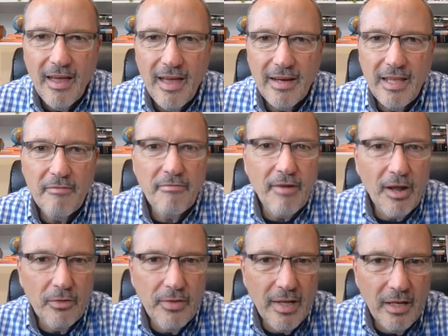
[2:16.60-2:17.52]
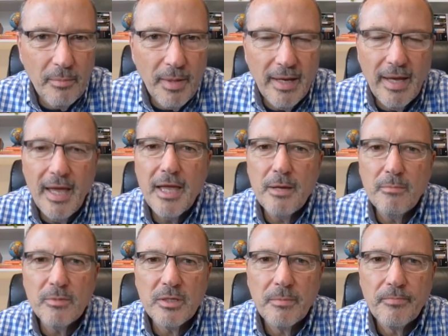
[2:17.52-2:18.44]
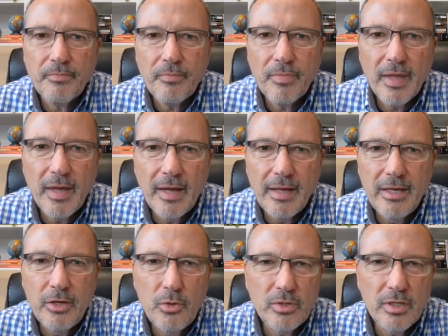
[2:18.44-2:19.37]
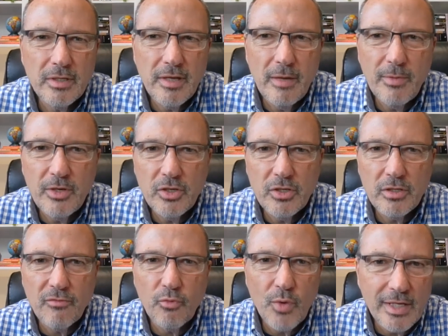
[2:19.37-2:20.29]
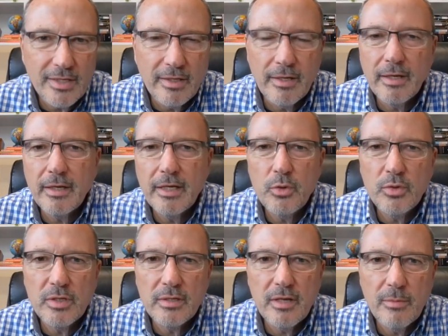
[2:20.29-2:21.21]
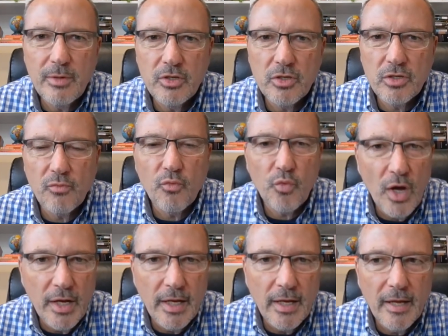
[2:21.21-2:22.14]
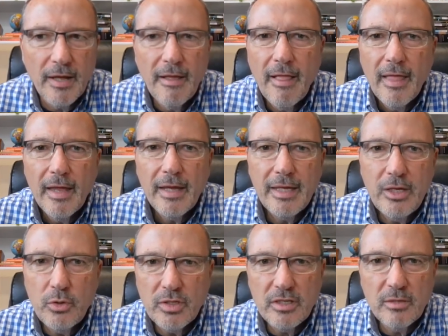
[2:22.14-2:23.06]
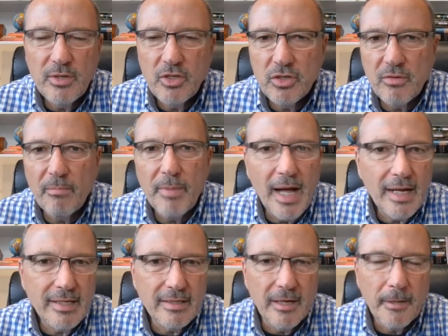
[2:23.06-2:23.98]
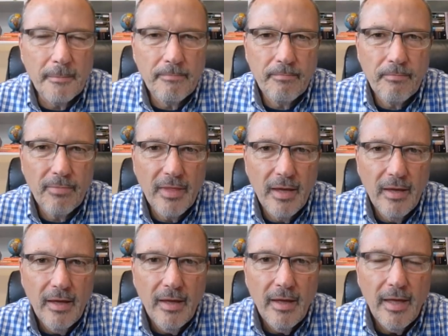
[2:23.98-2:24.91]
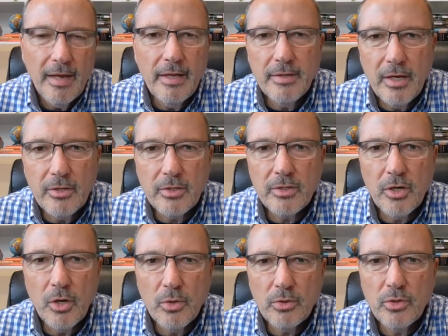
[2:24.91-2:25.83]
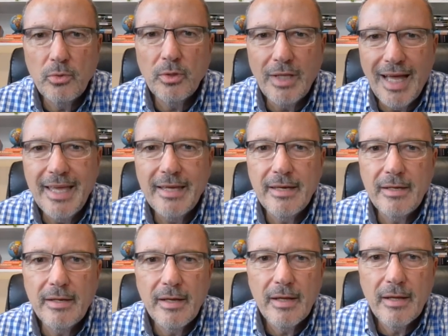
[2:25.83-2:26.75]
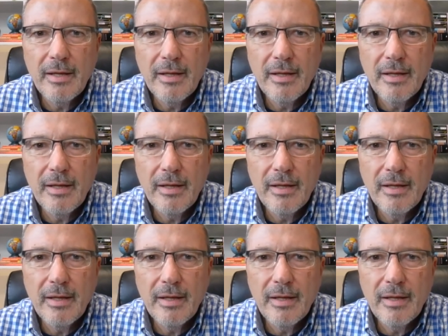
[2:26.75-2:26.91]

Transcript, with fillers: and he followed the Olympic Games. And he uses images of wrestling, he uses images of running, he uses images of boxing. And he does so to liken